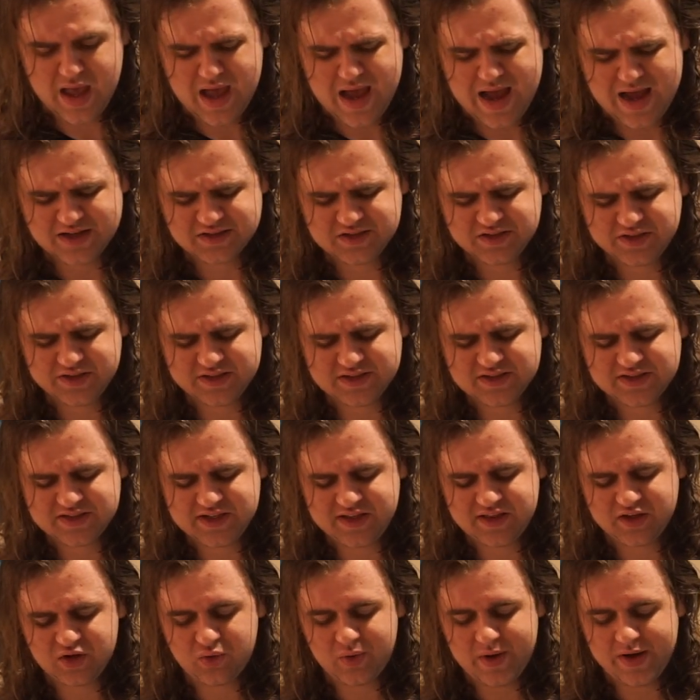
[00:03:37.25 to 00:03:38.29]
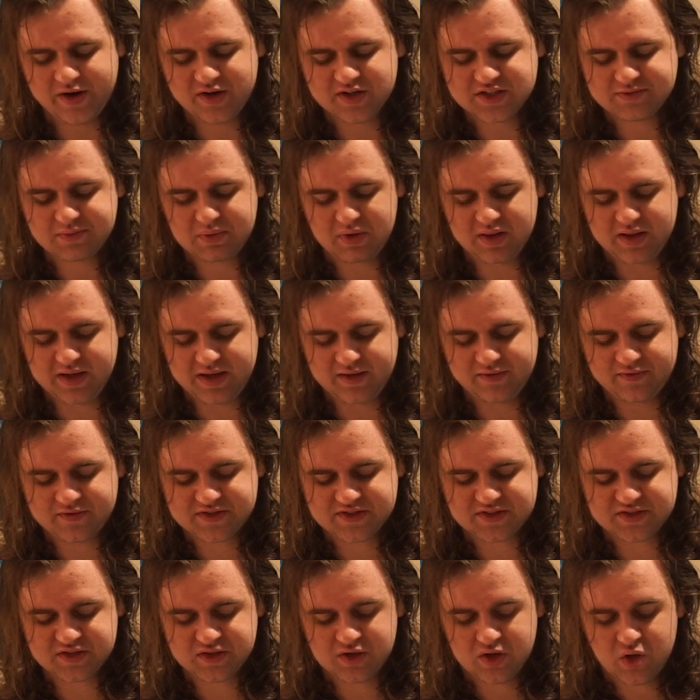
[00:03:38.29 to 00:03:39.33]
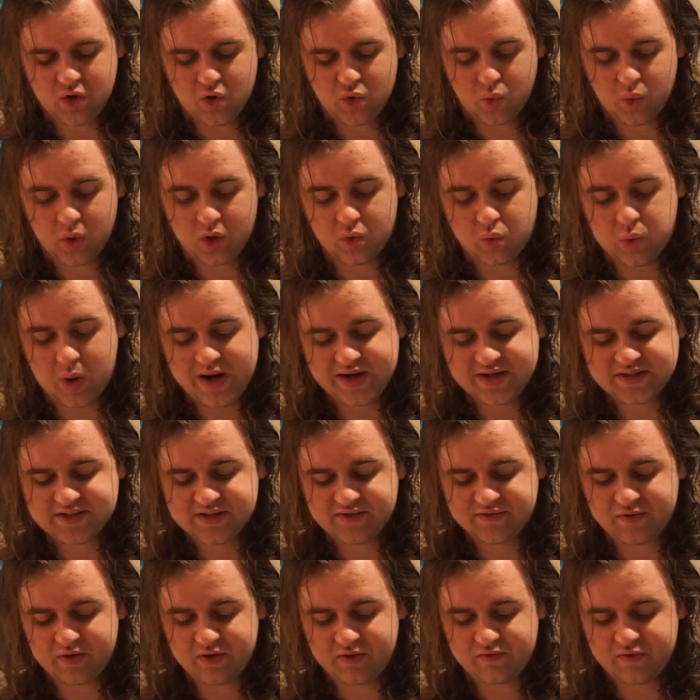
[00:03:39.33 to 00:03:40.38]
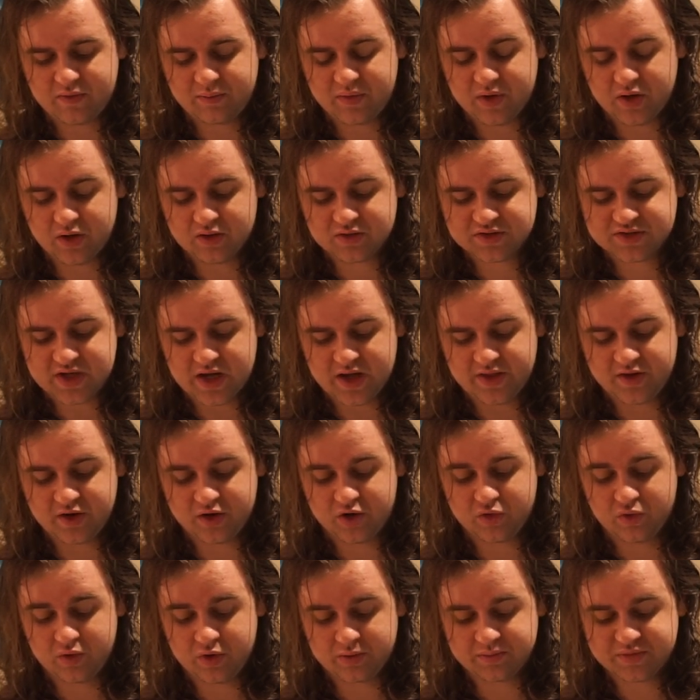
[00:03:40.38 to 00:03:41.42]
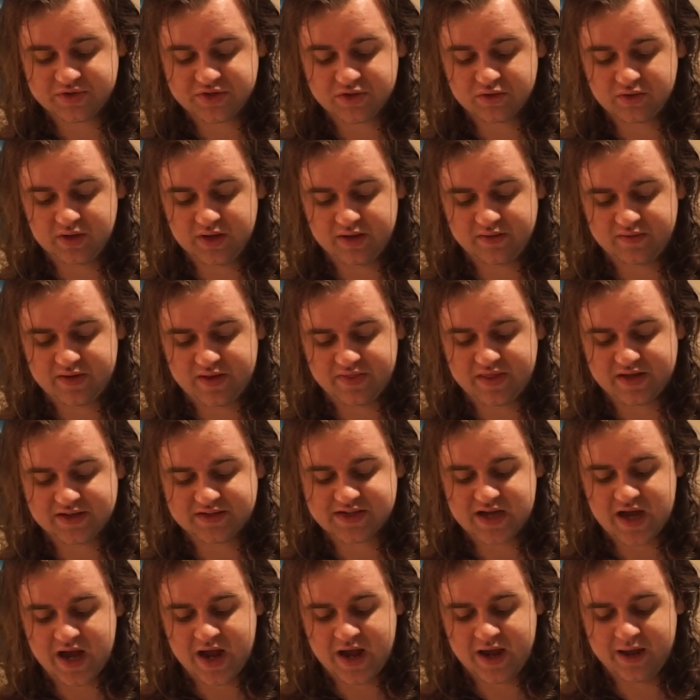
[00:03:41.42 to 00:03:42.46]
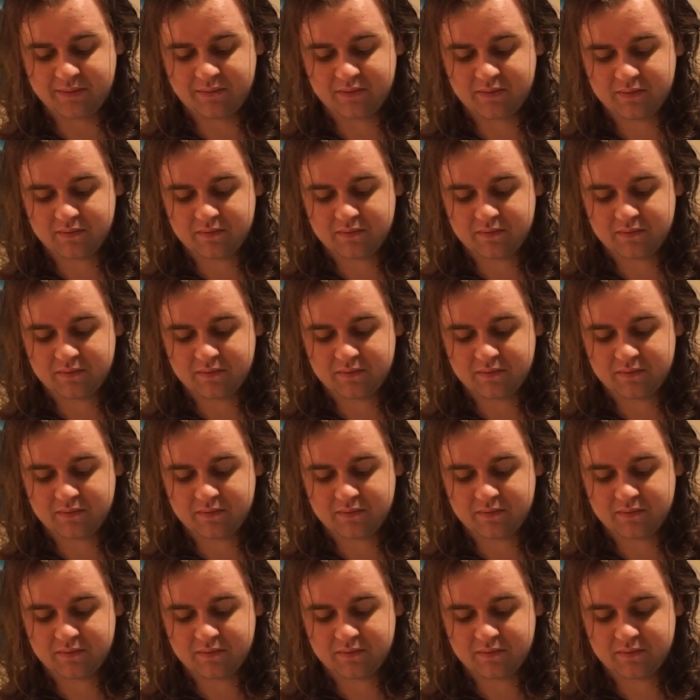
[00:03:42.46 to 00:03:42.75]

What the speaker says: As you can see, the Quakers' beliefs were quite different from those other groups who lived at that time.